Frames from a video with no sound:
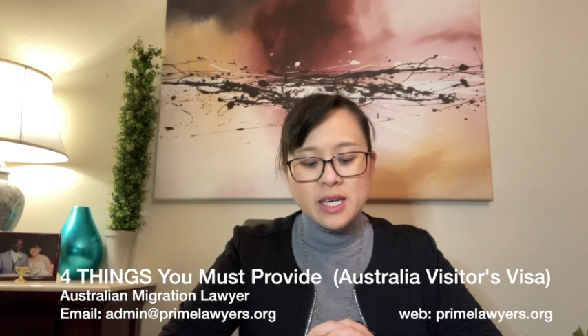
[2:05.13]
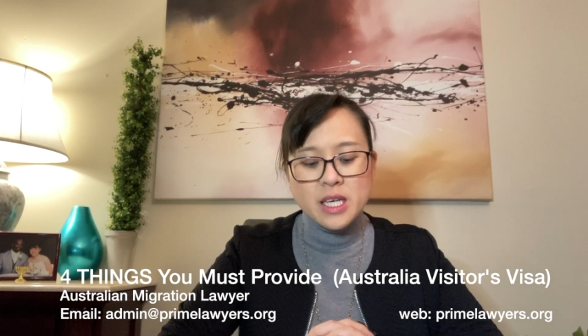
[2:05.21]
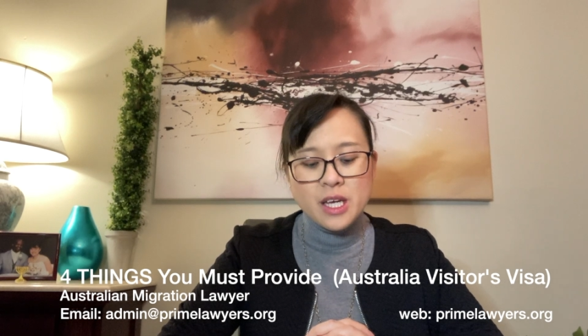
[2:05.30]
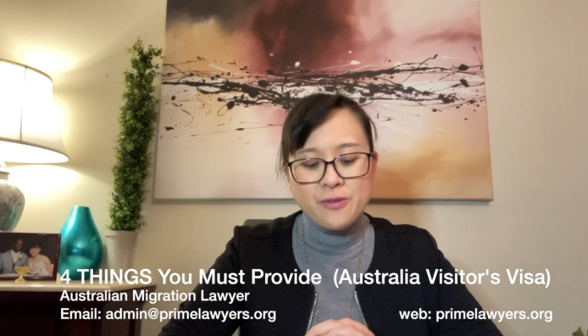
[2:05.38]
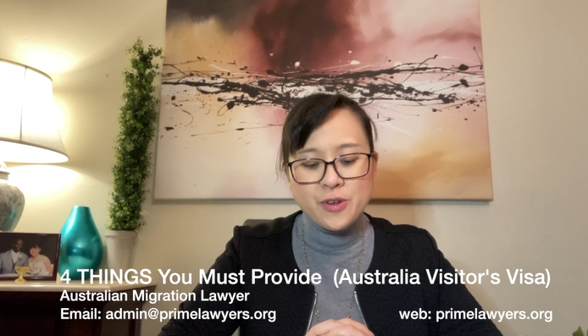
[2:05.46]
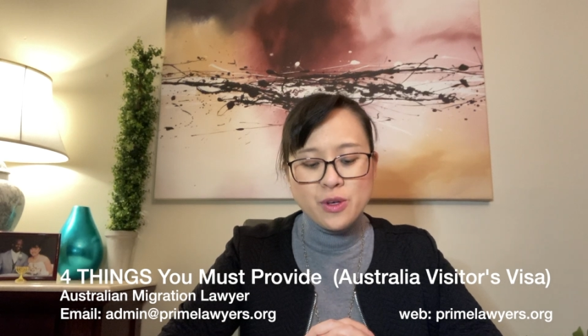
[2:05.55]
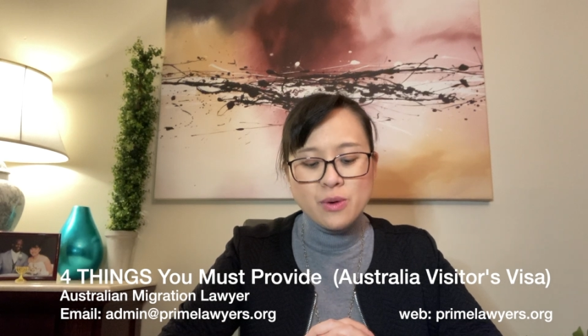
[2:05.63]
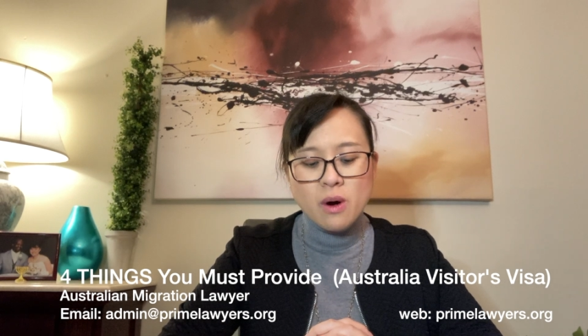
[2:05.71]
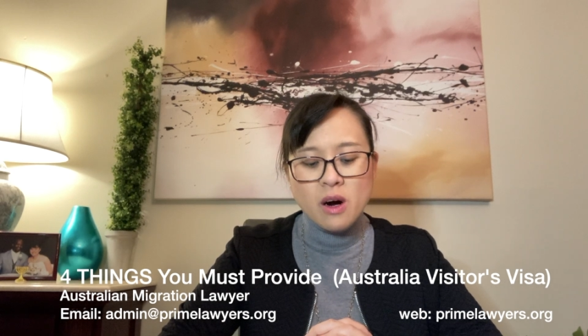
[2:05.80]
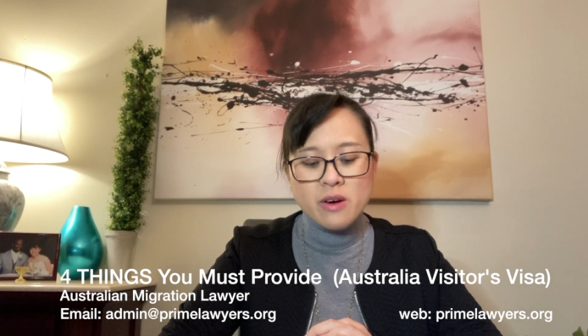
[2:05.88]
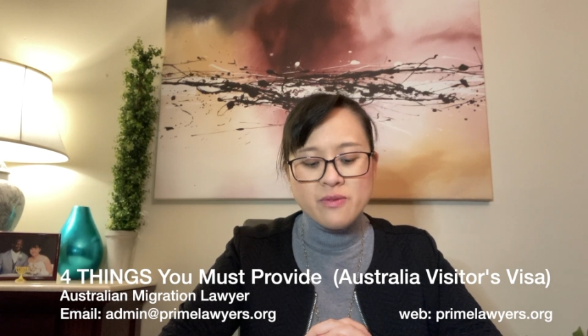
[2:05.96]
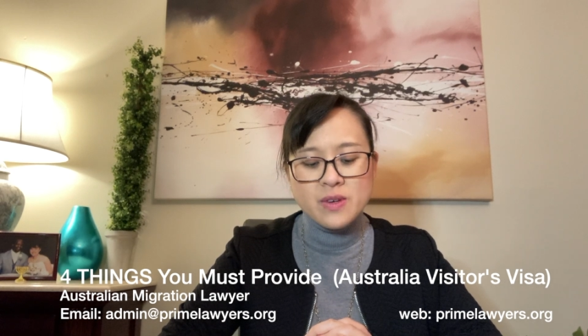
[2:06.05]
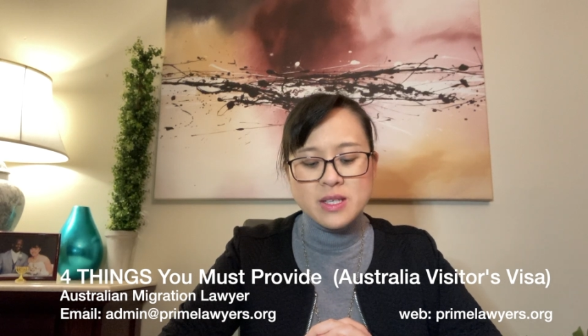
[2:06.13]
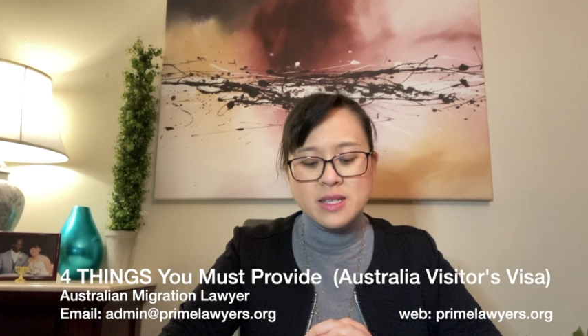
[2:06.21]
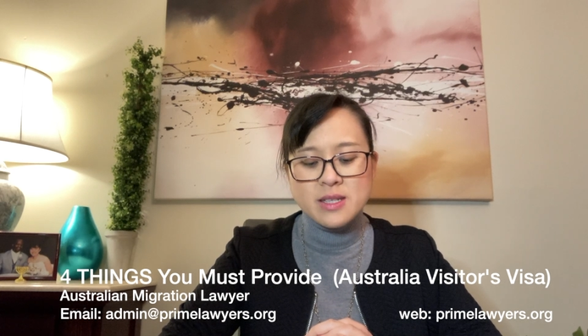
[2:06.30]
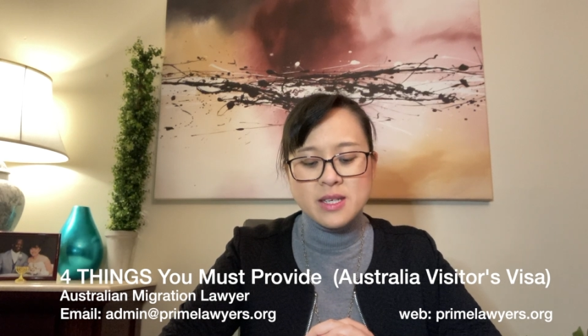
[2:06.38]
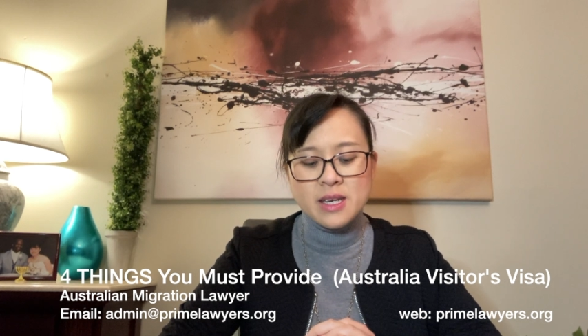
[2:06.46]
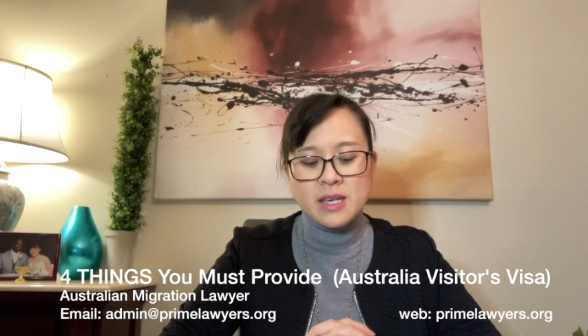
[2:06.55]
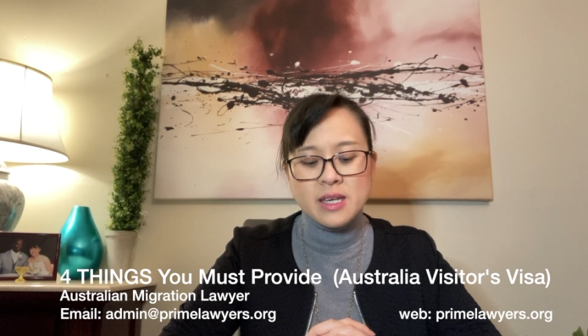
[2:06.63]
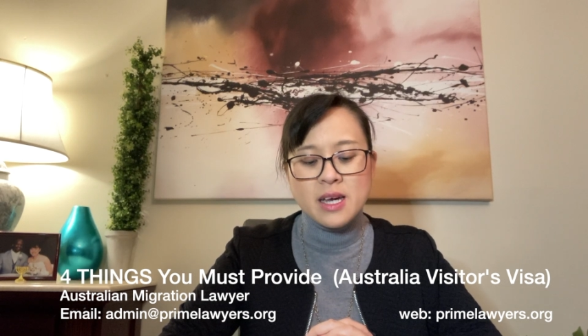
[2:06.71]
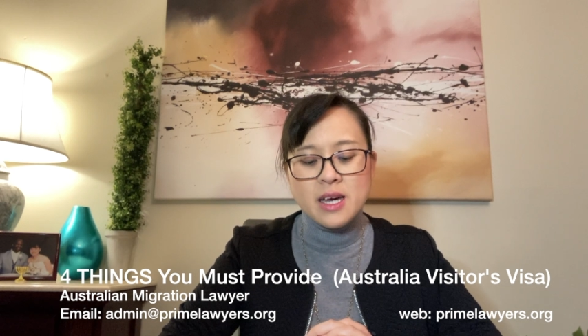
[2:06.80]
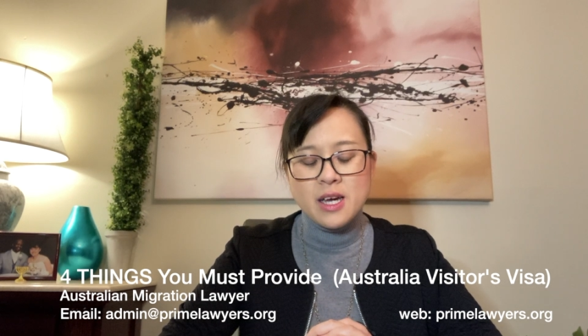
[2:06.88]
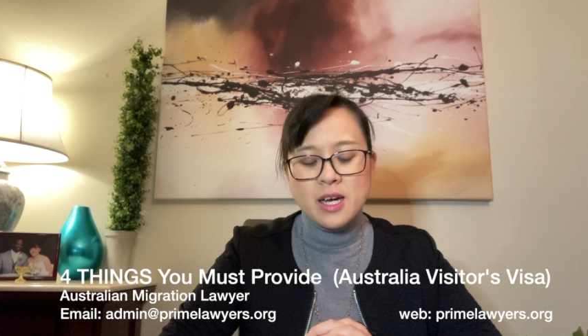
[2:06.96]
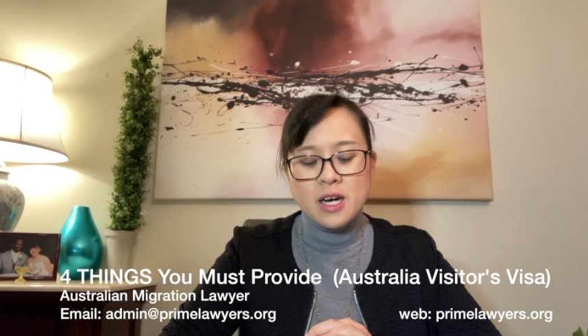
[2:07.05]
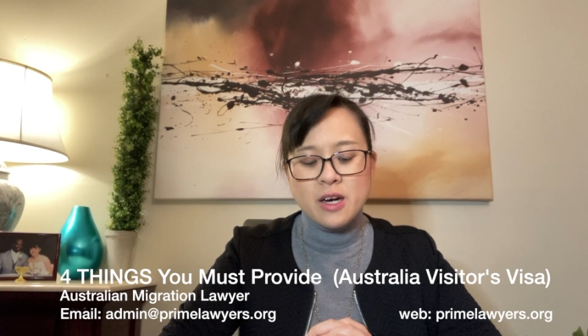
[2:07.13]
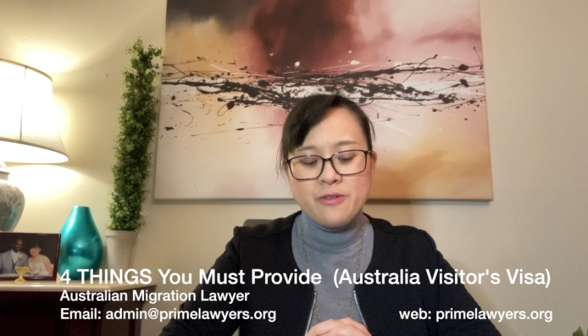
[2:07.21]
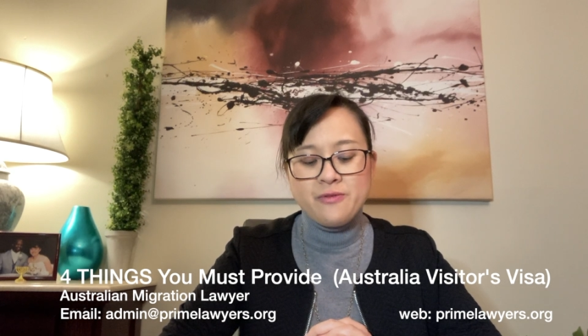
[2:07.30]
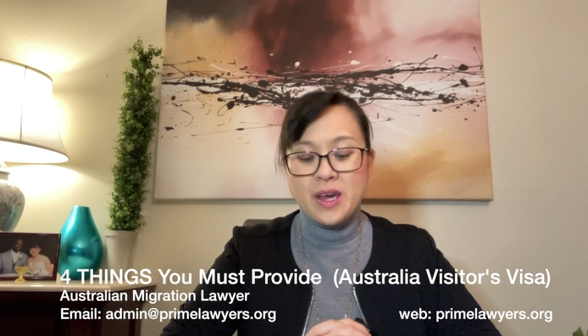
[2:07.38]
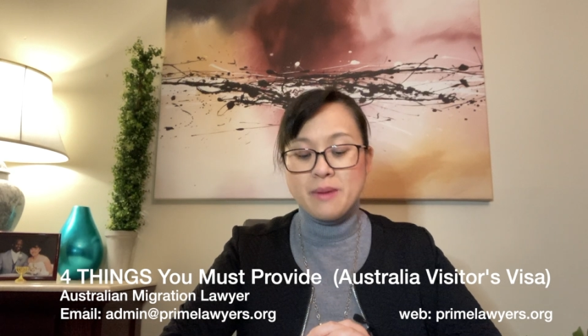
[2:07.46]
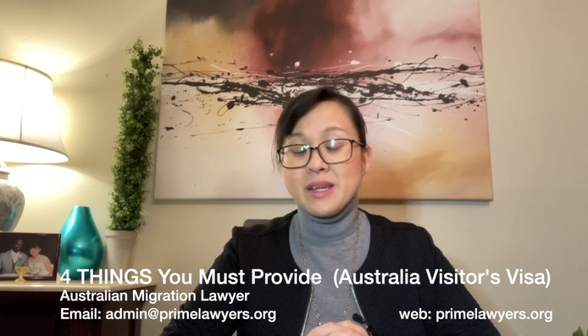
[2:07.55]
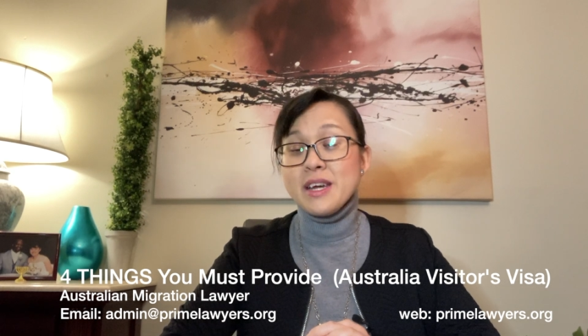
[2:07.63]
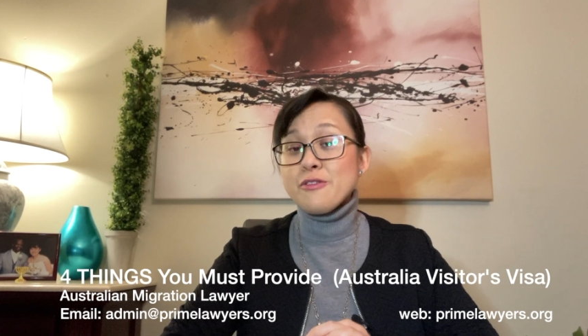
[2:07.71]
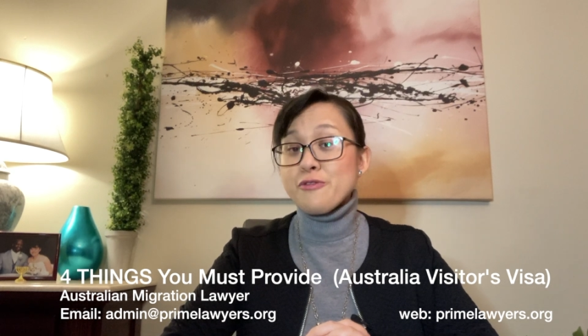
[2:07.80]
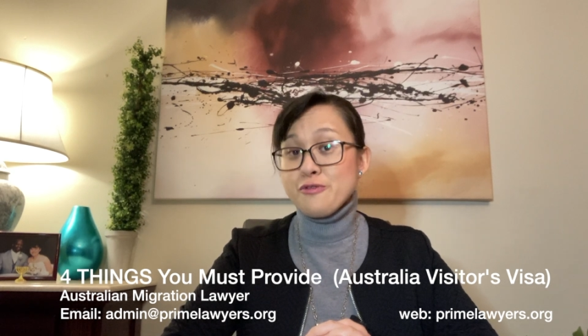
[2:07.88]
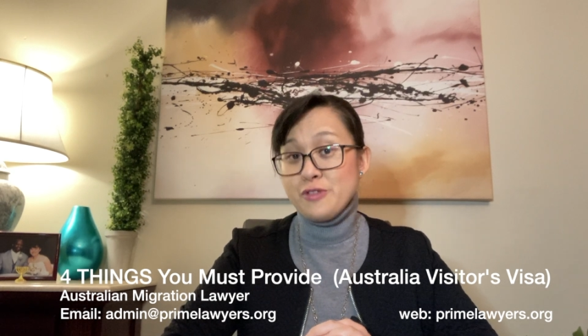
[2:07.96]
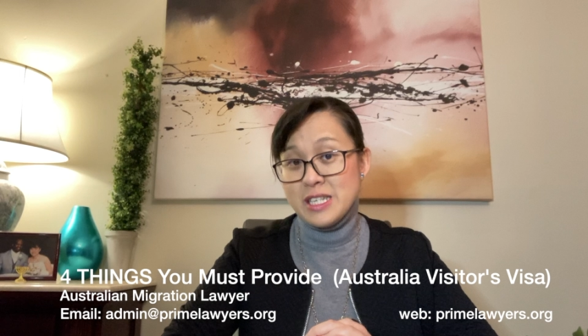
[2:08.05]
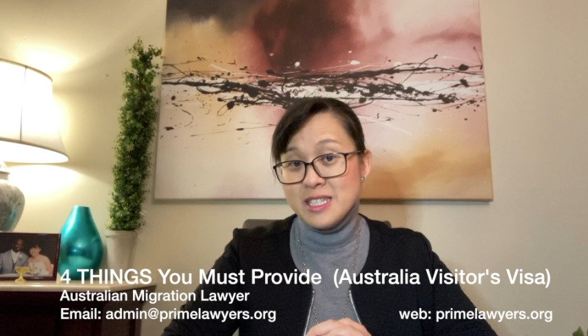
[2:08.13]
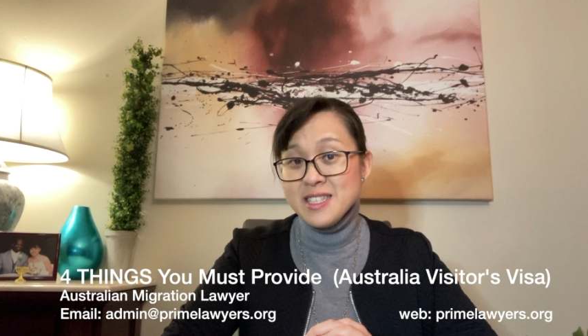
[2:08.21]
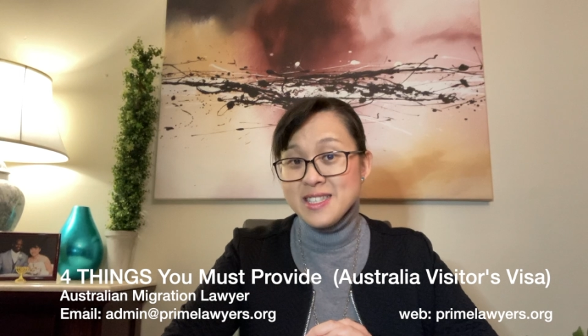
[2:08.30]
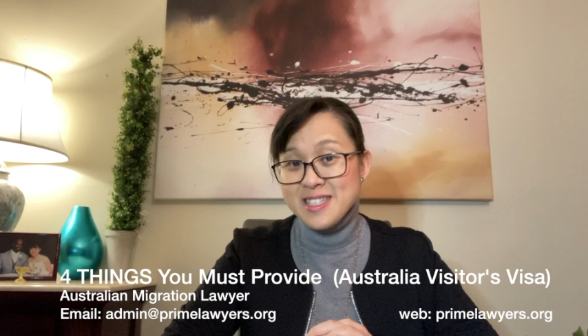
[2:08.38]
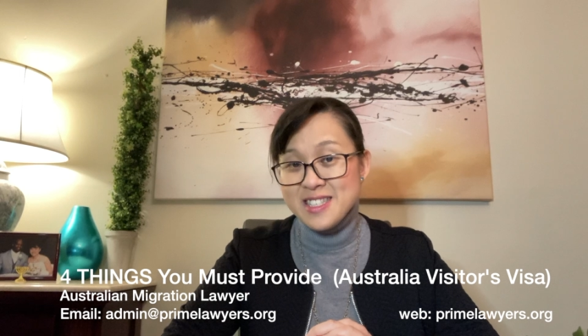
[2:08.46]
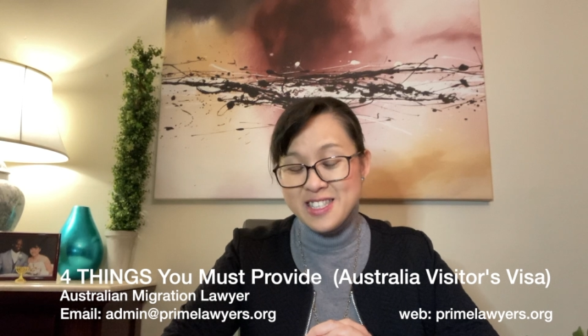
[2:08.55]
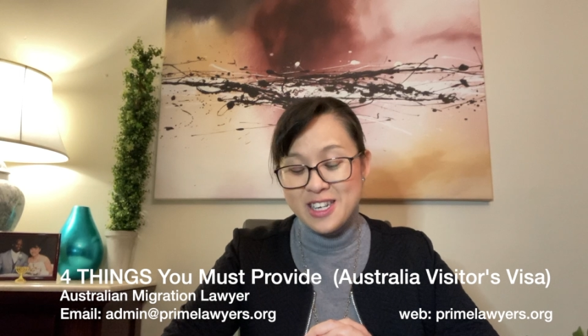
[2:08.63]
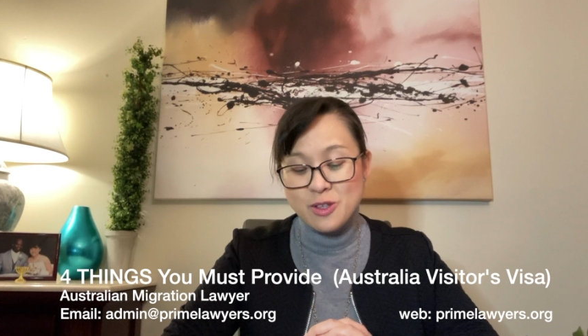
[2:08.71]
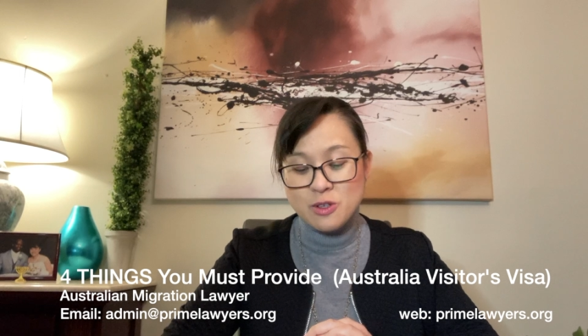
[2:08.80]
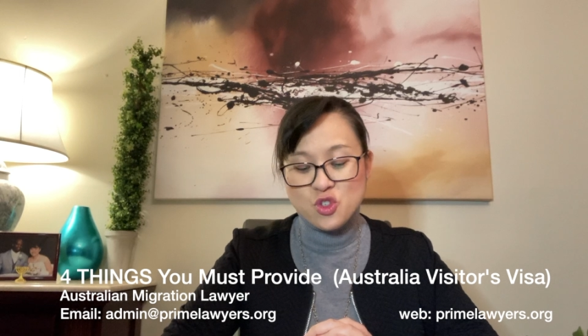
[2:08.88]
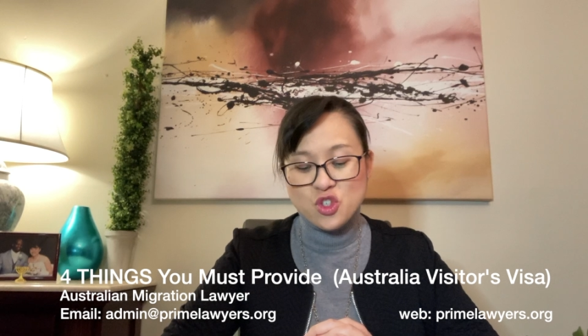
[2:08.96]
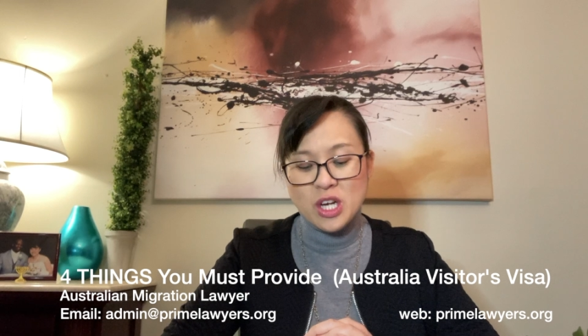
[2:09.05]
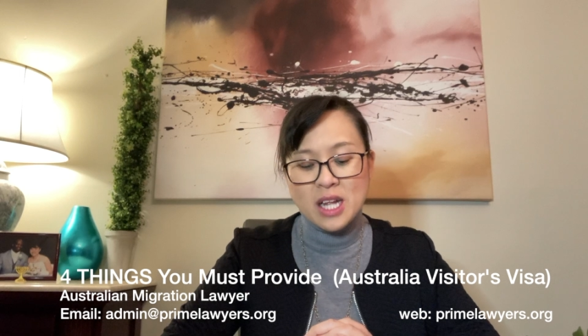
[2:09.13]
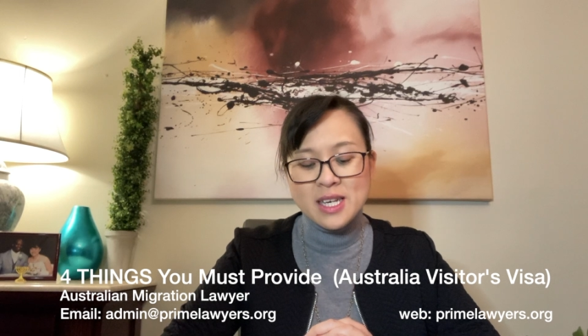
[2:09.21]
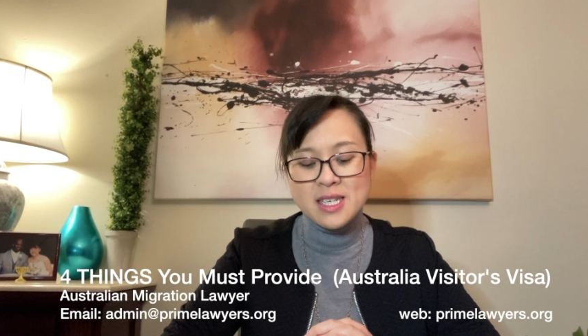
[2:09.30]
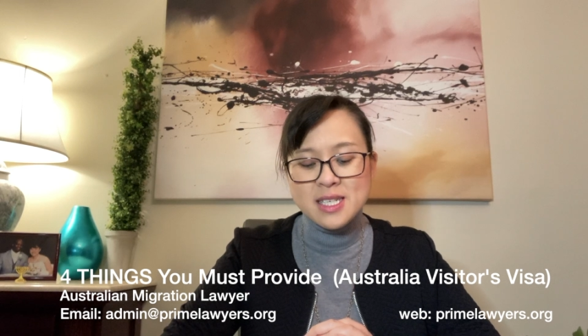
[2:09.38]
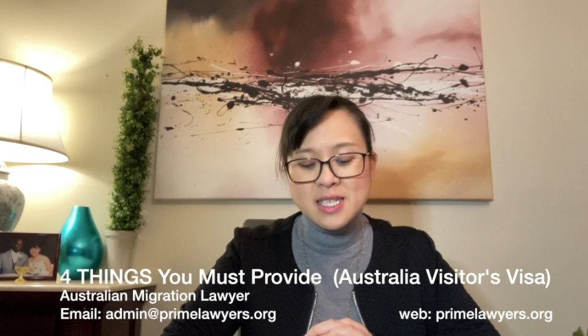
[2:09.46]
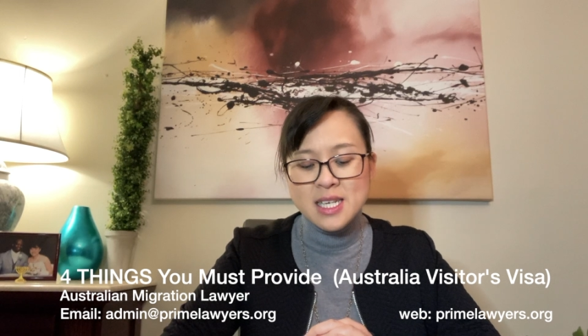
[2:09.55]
if you are visiting family and friends in Australia,